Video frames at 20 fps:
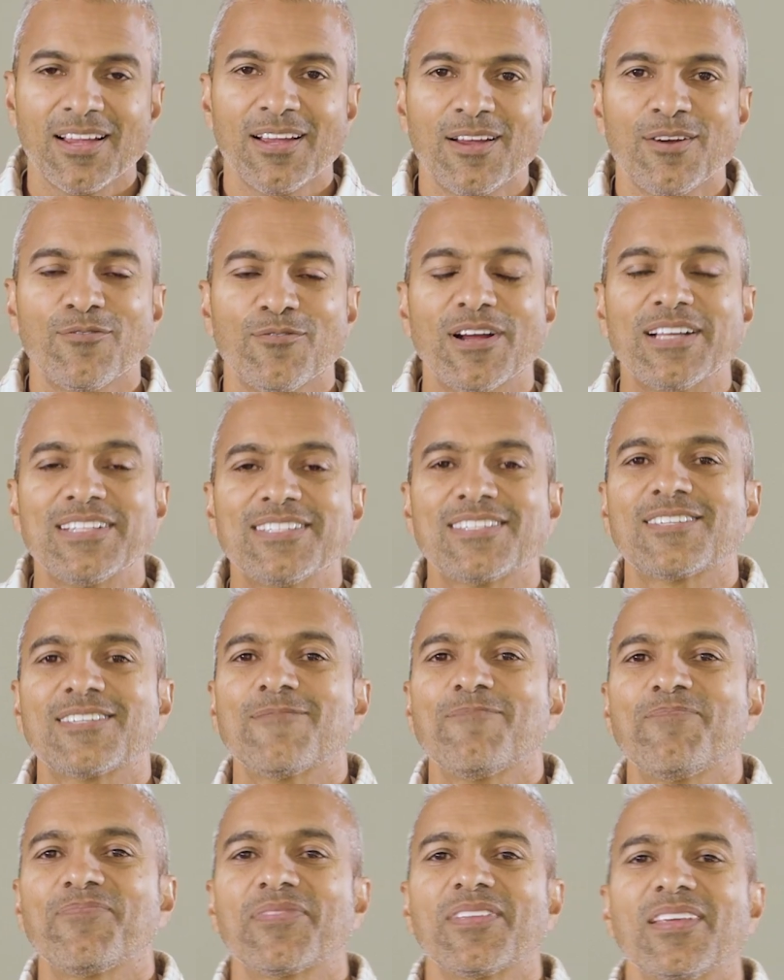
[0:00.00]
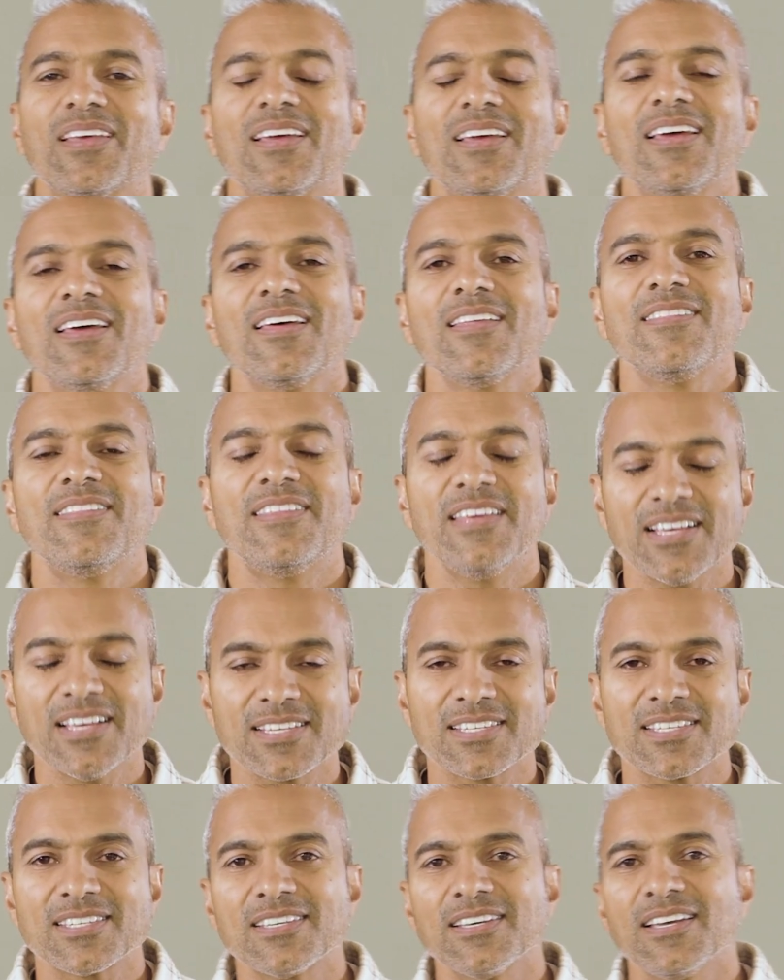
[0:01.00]
Friends,
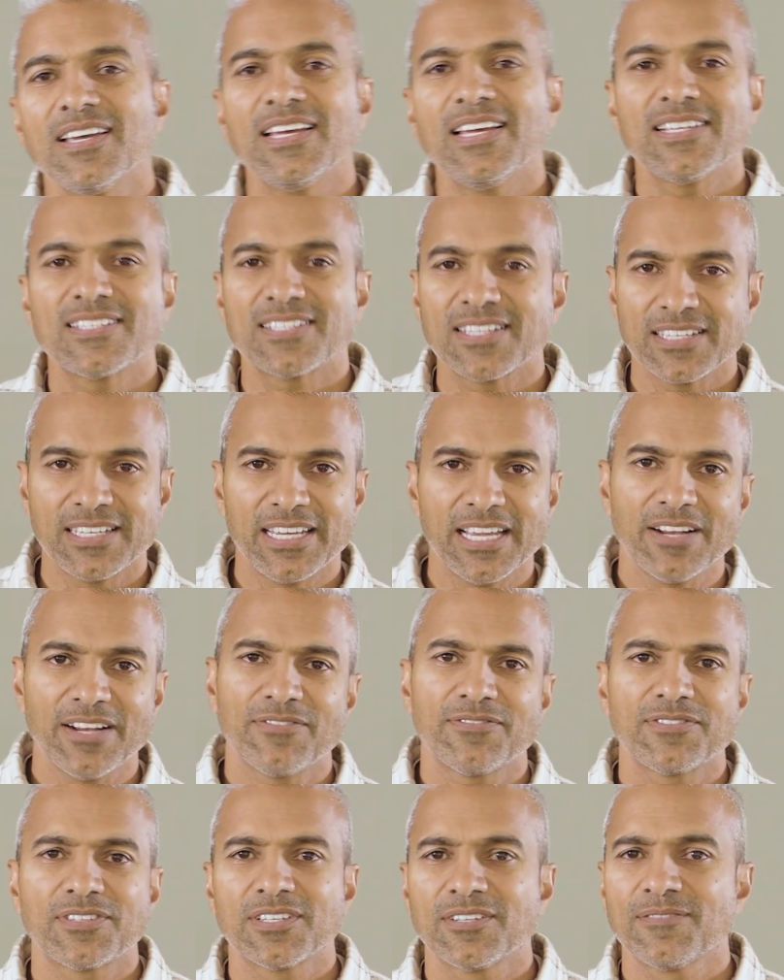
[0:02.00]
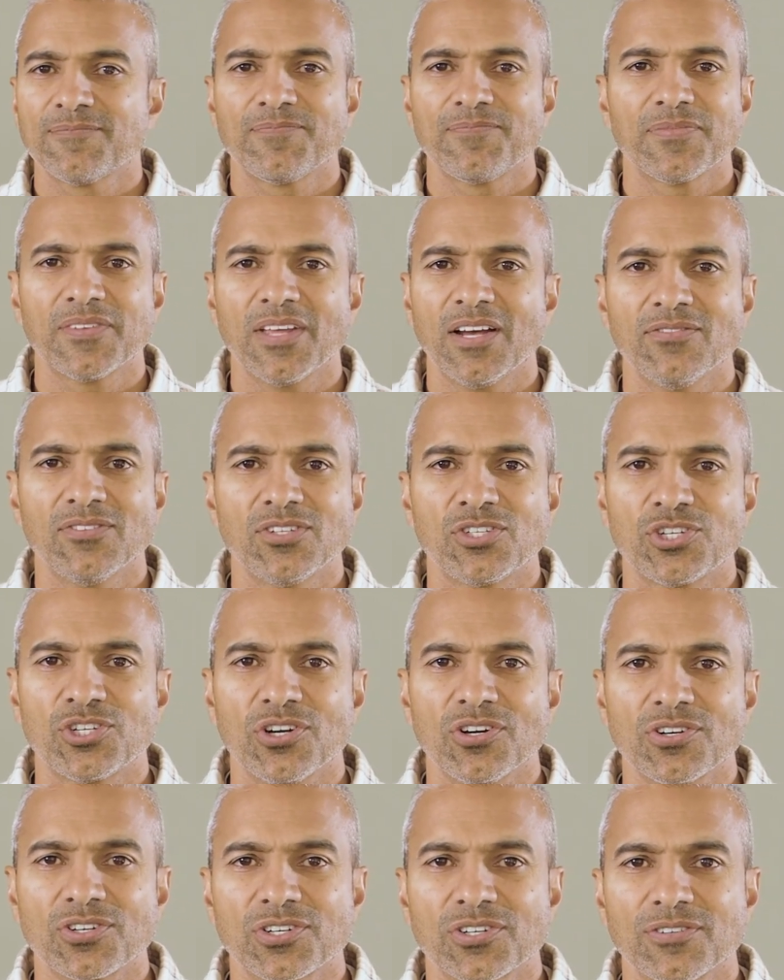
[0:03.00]
this is the gift of the
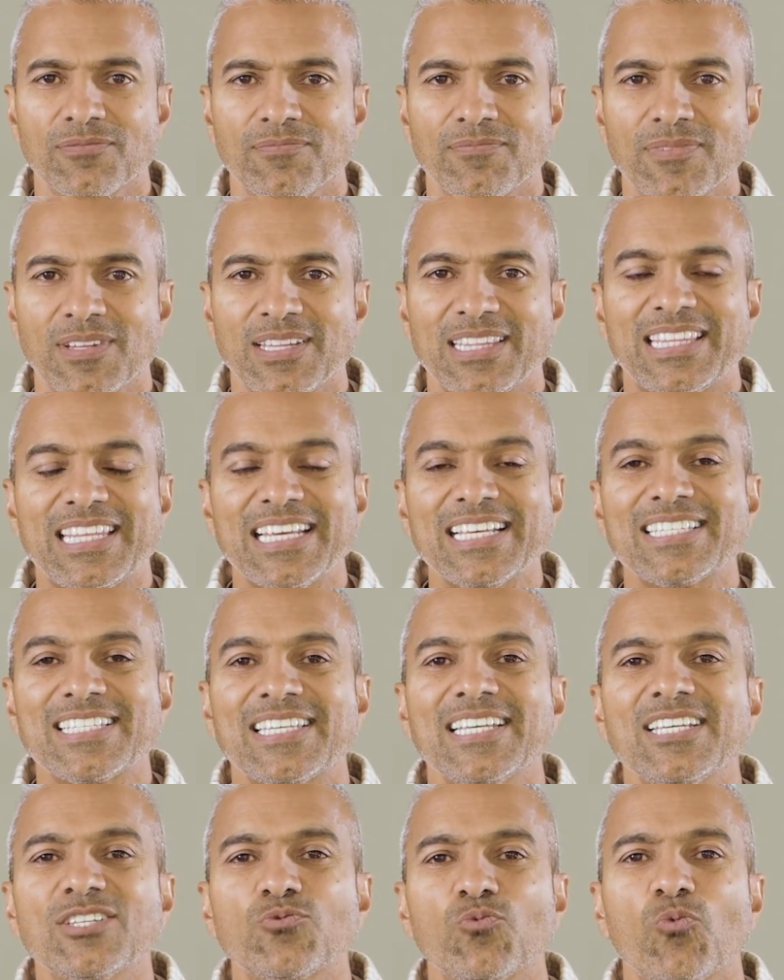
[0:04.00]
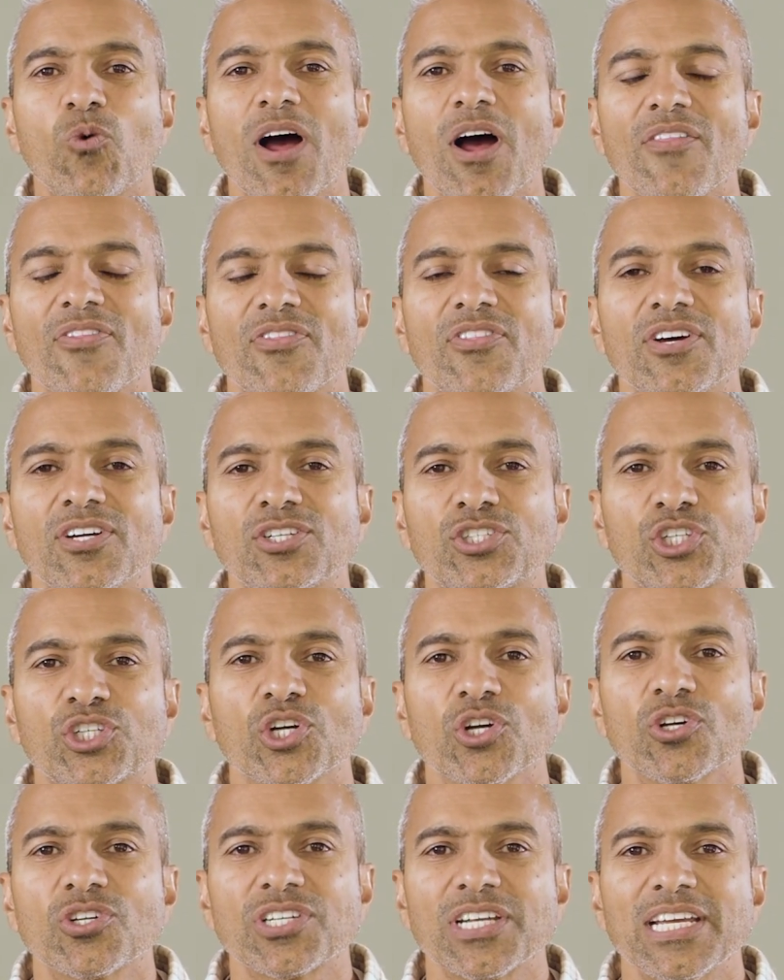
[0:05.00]
church. This is what the
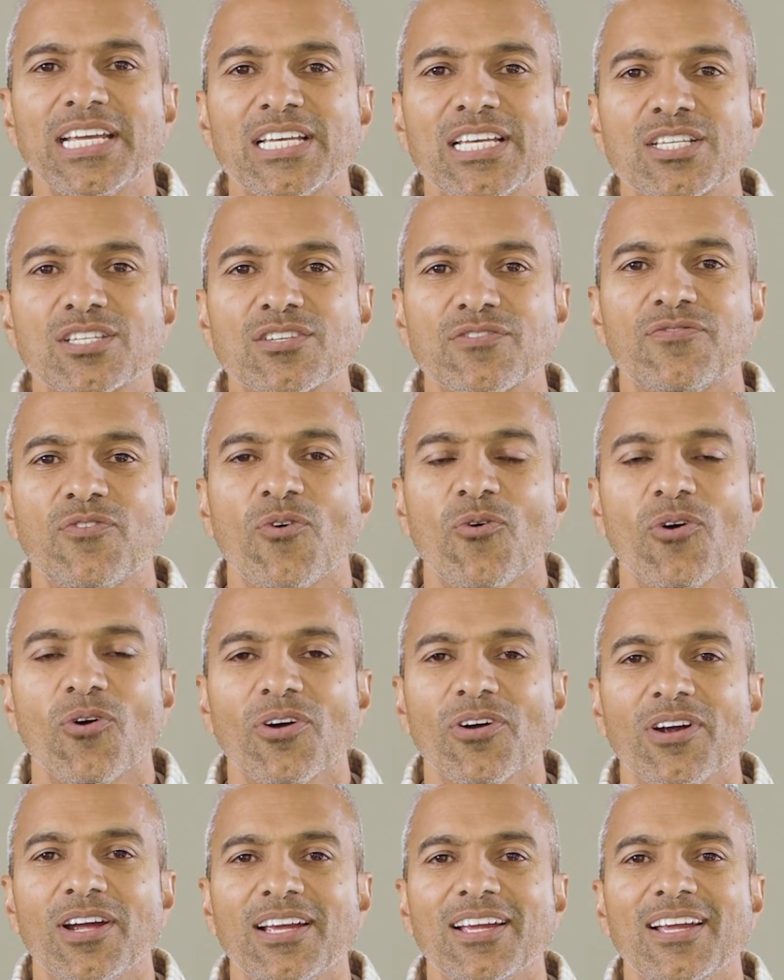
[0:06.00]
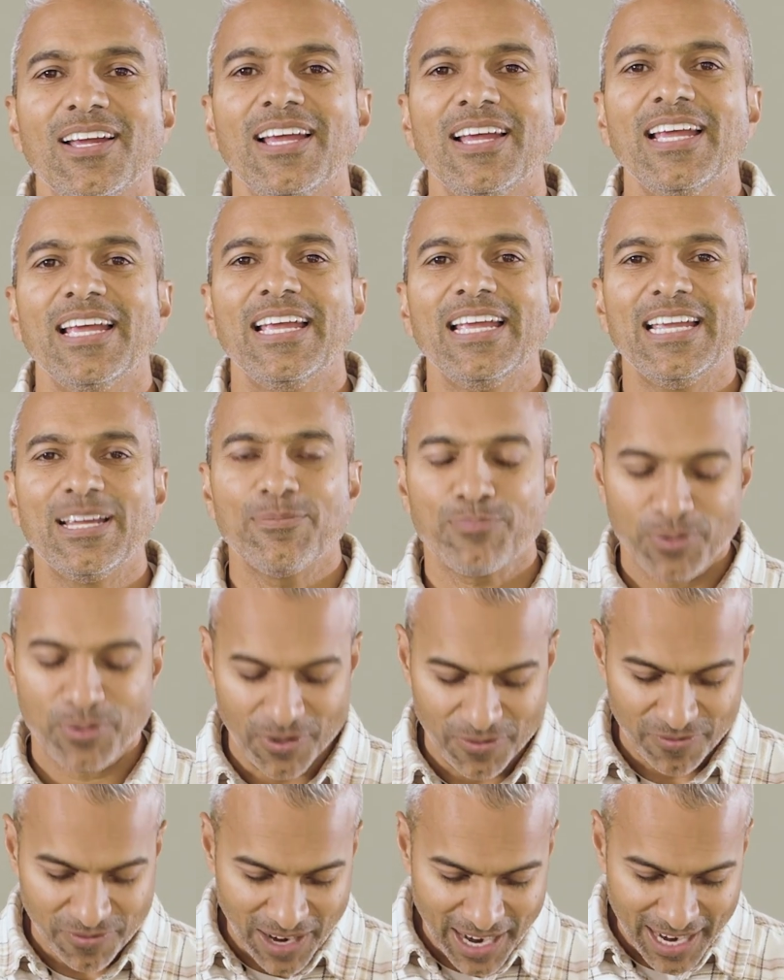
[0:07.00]
church is for. It
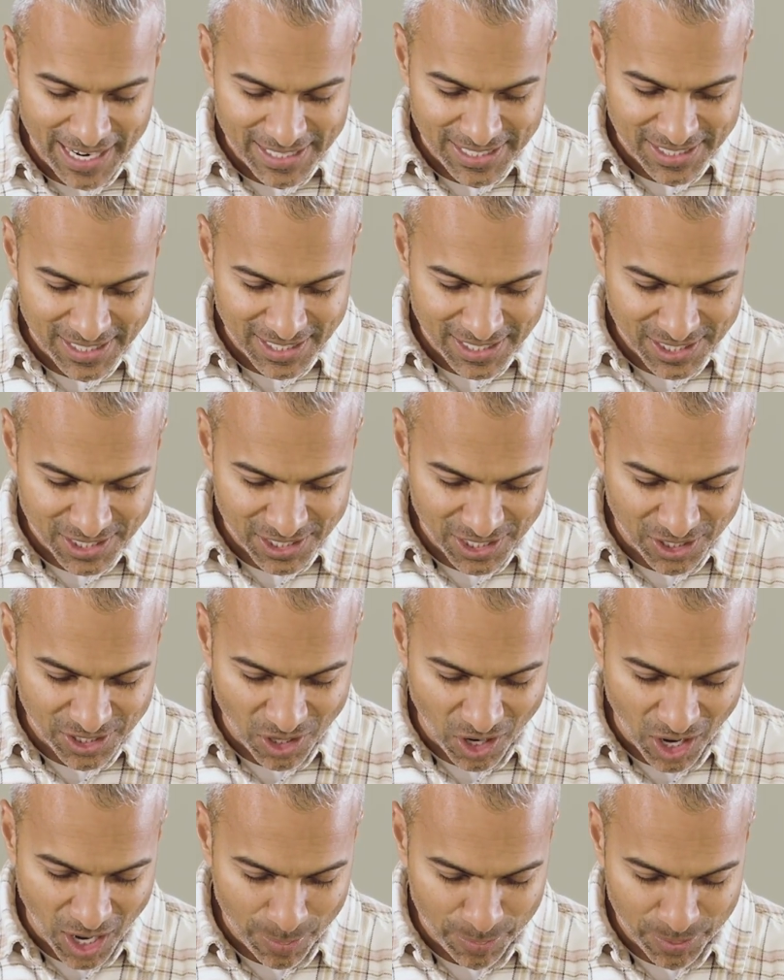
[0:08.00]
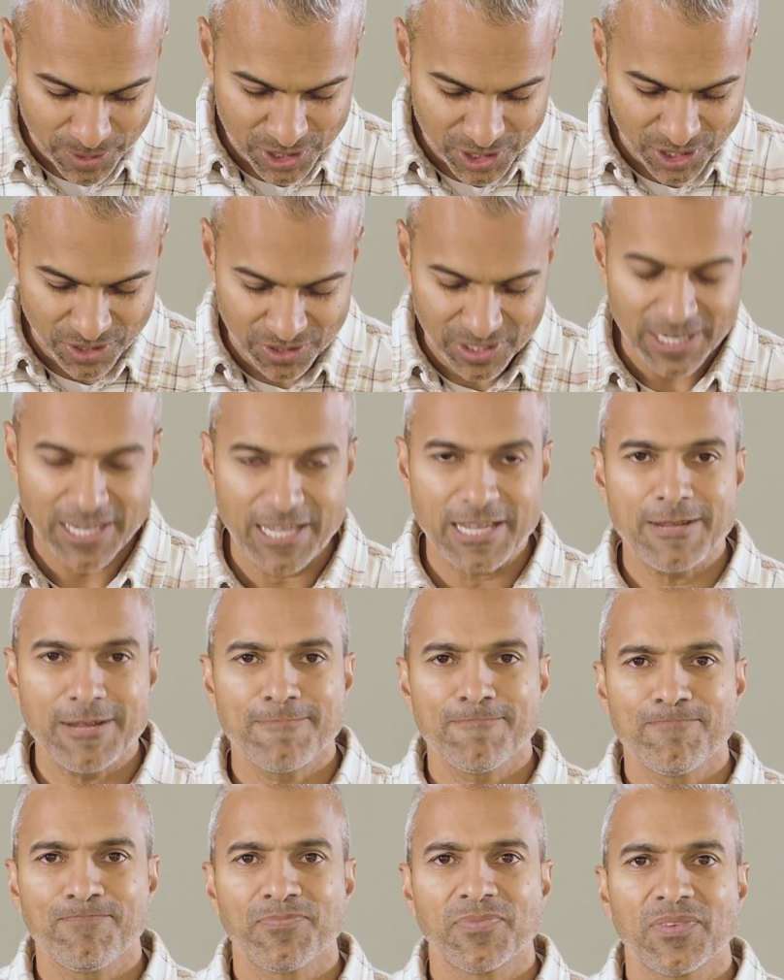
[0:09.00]
provides us an opportunity
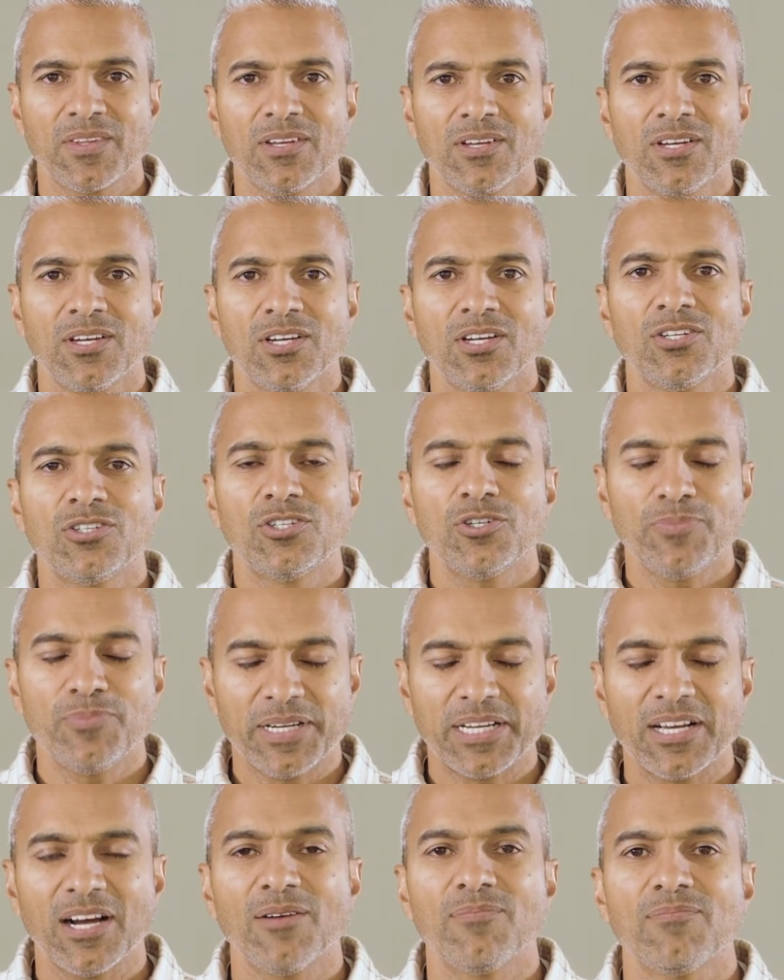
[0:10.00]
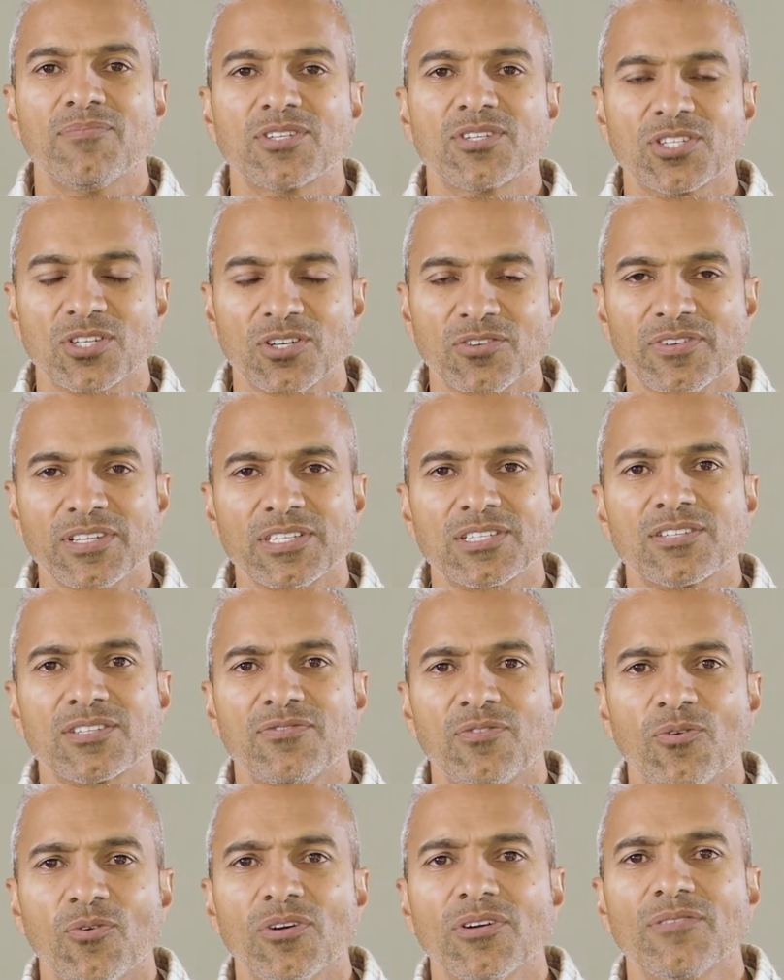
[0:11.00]
to become servants
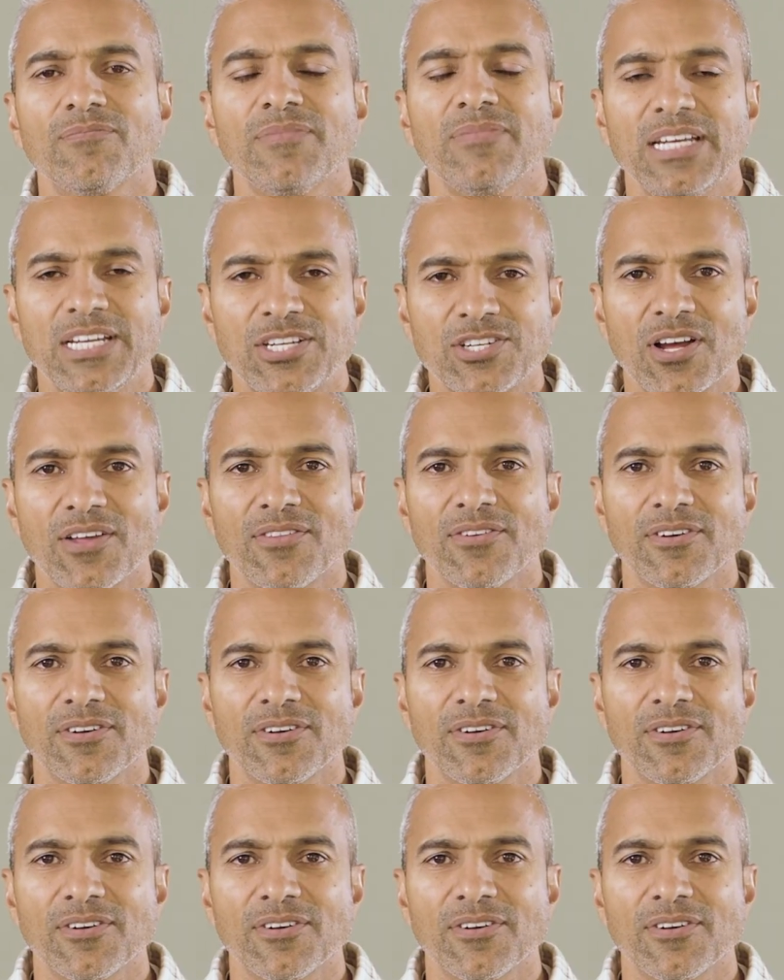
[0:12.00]
for each other.